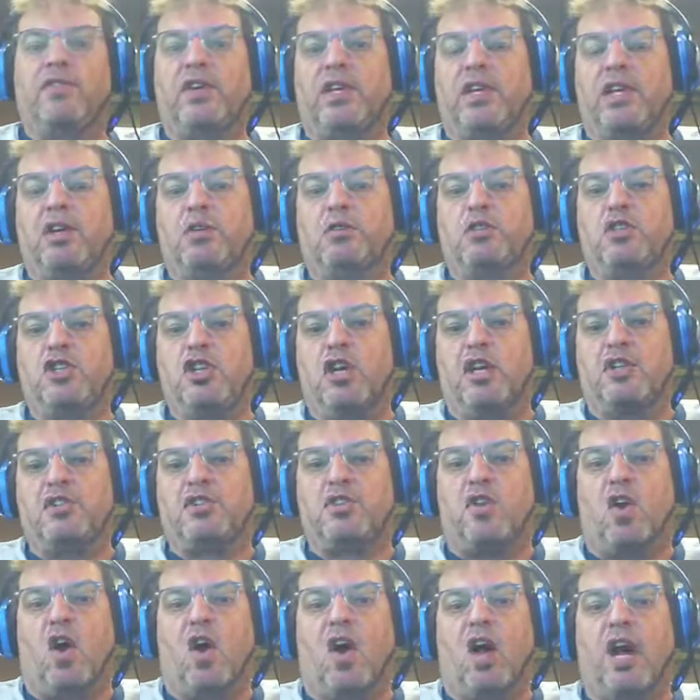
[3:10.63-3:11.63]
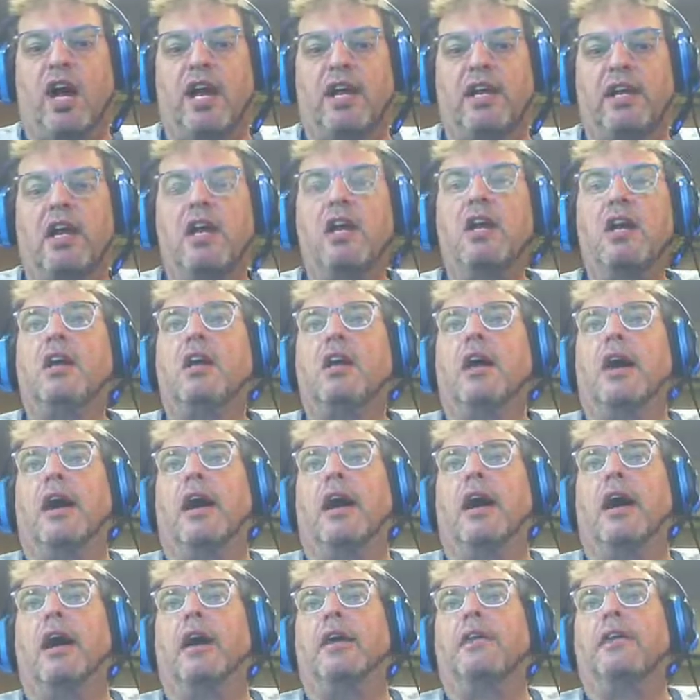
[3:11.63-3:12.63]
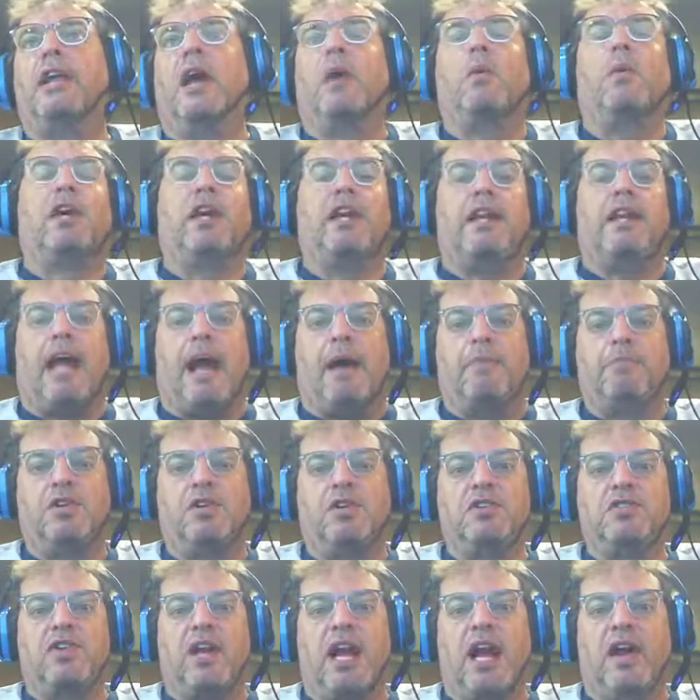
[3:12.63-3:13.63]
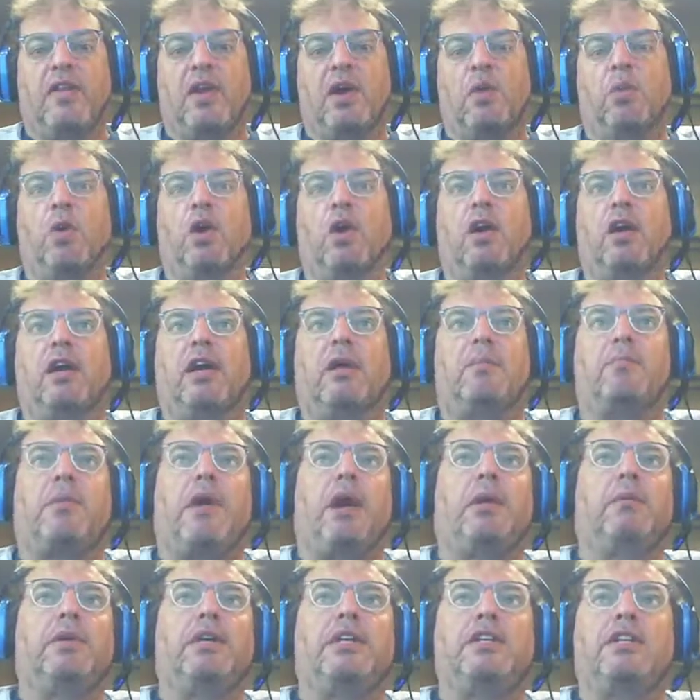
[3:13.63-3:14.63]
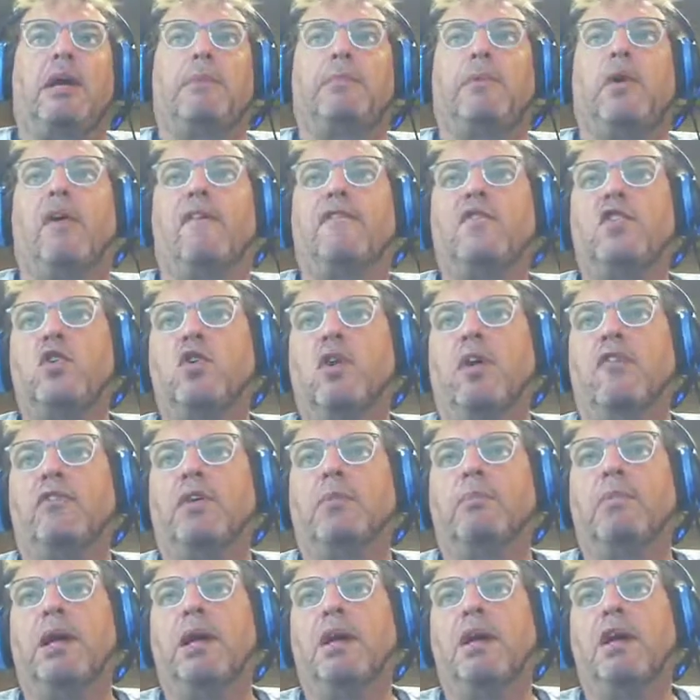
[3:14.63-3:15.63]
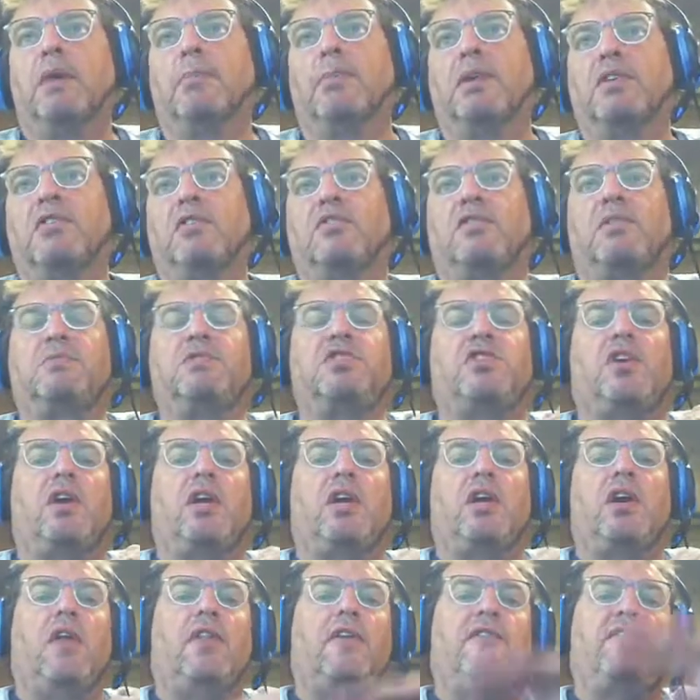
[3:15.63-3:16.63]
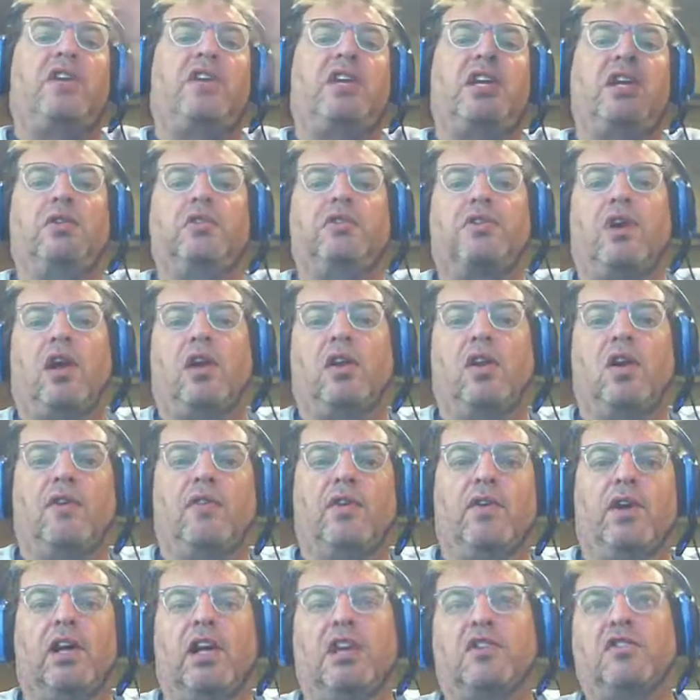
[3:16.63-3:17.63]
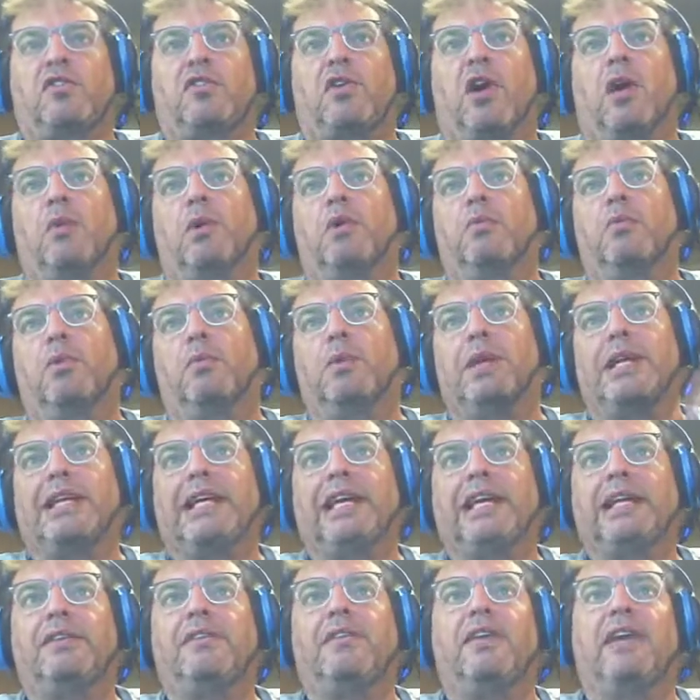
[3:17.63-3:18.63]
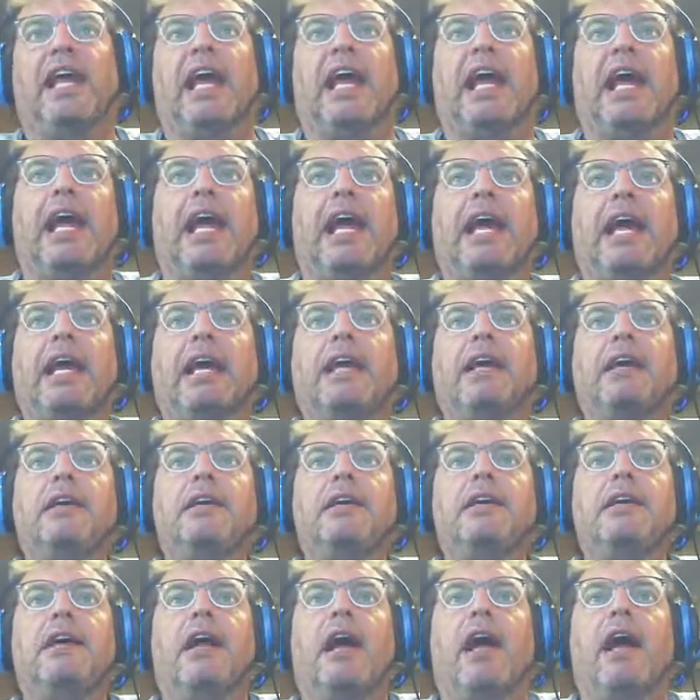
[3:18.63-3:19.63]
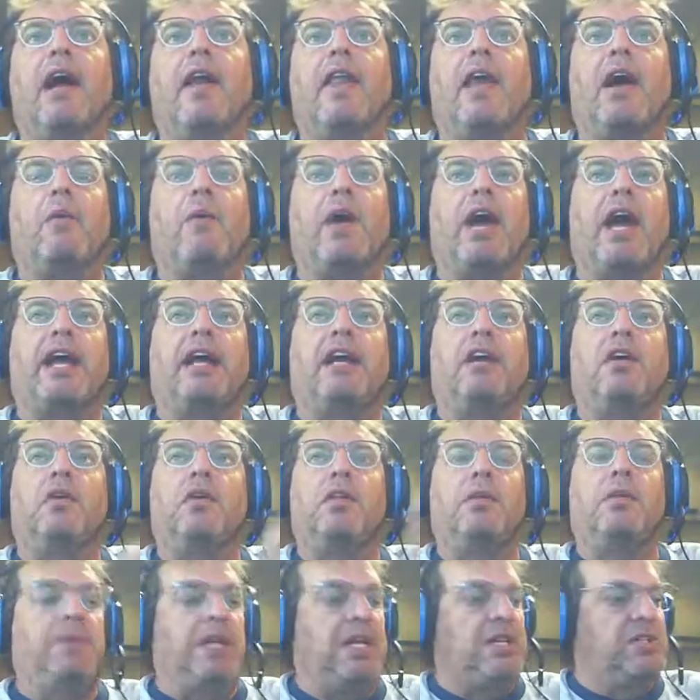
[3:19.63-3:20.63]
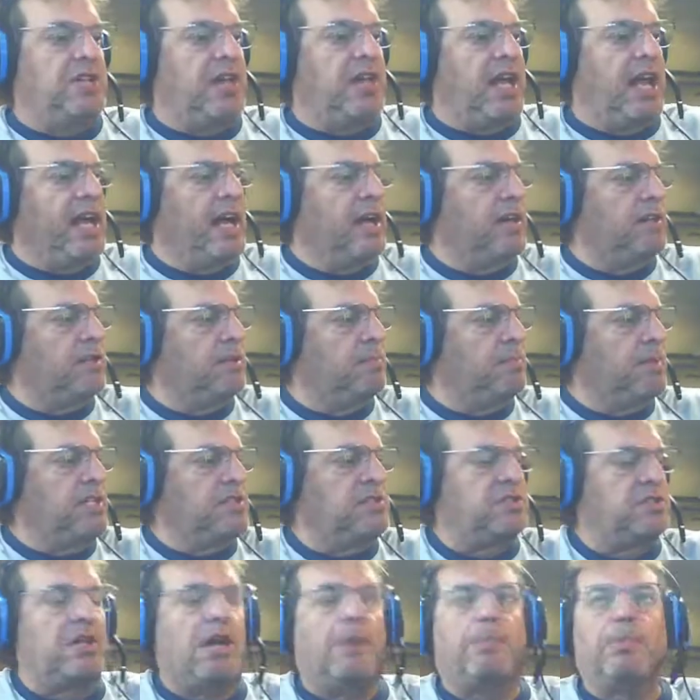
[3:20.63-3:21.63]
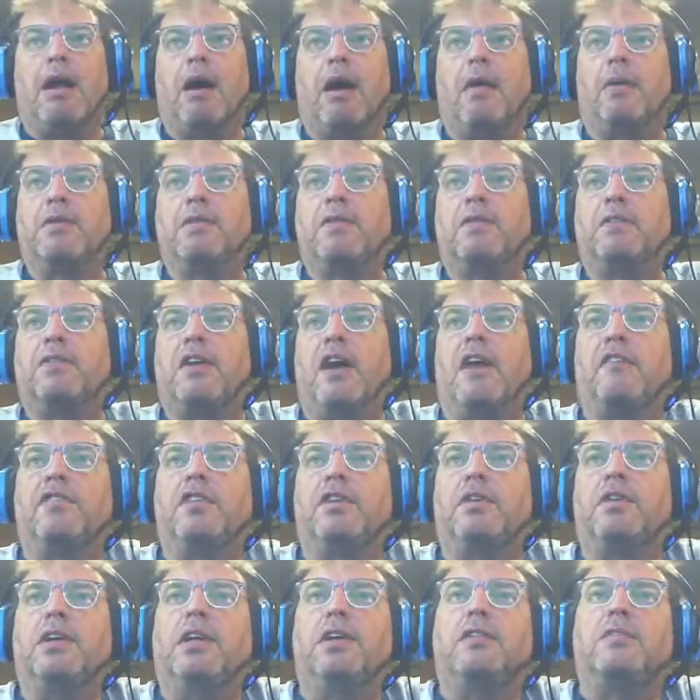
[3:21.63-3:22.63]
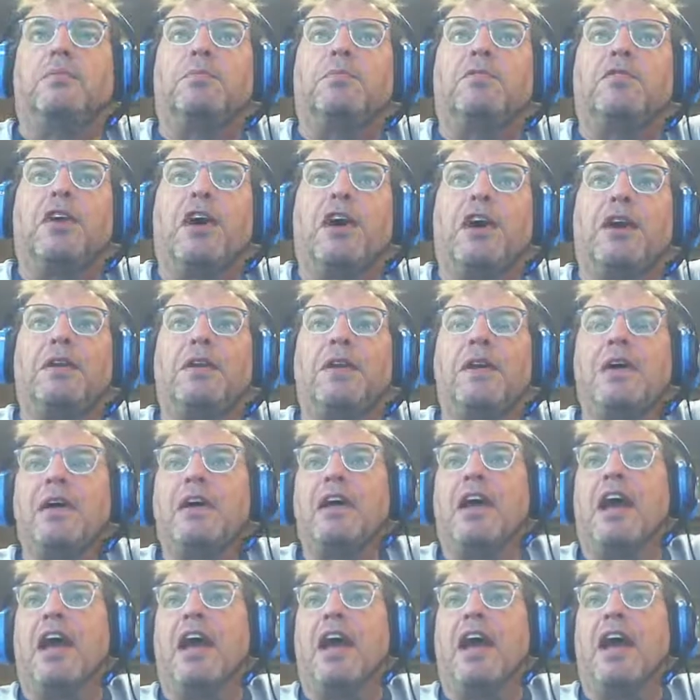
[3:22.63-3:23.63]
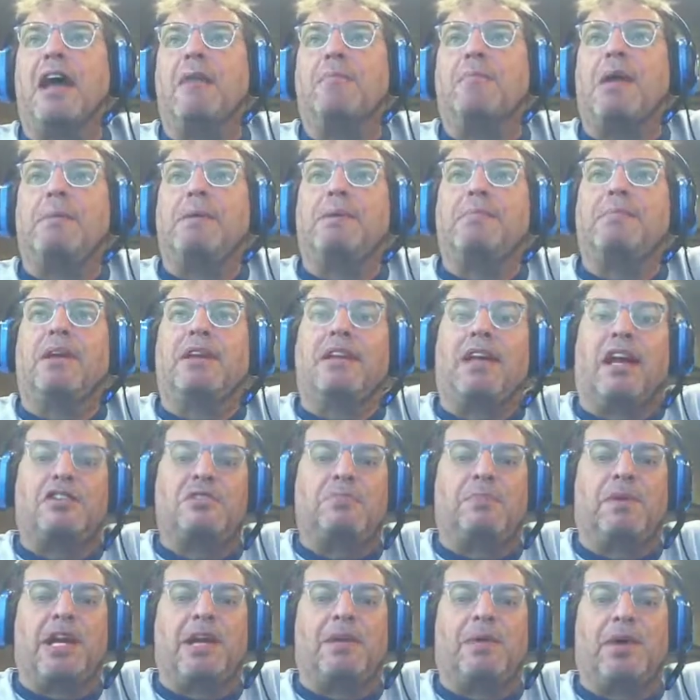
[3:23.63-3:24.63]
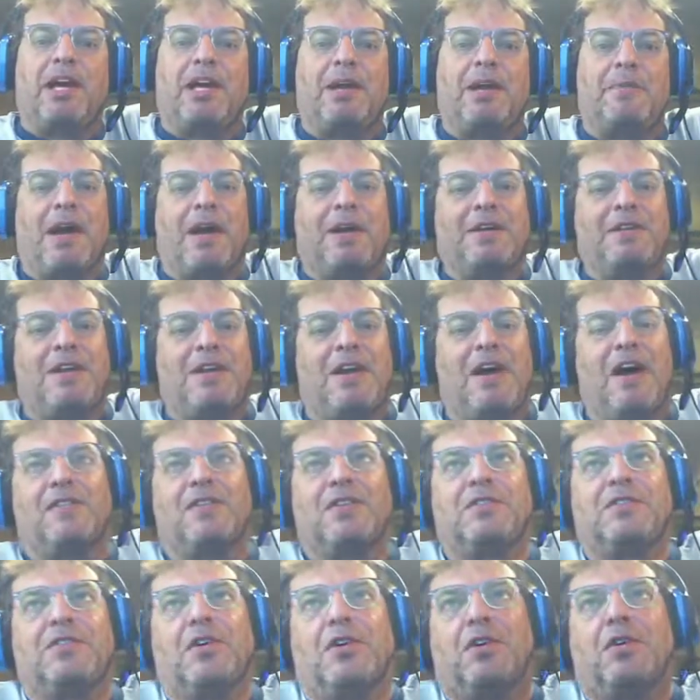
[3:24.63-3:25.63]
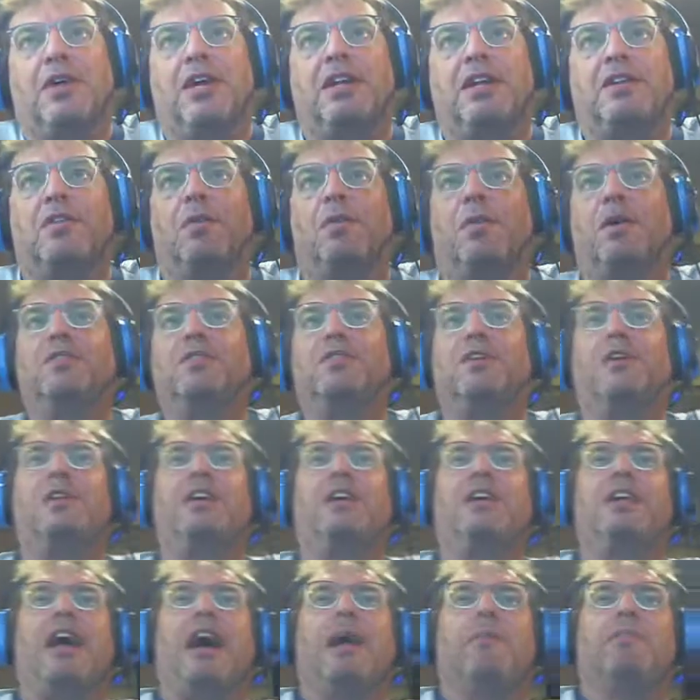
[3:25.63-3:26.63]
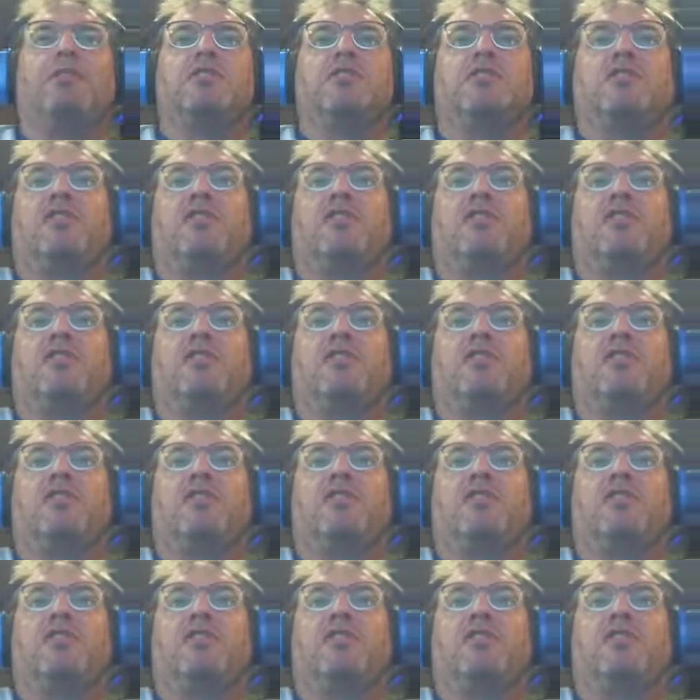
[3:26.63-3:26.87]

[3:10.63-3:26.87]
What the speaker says: video just on network adapters and how they work, and probably demo a few of them. But since I'm starting all the videos all over, let's start with what we need today. That way I can go to the beach and hang out at the beach a couple hours this afternoon and get some sun. And maybe next Monday when I get back in the office, I'll create the ones on the adapters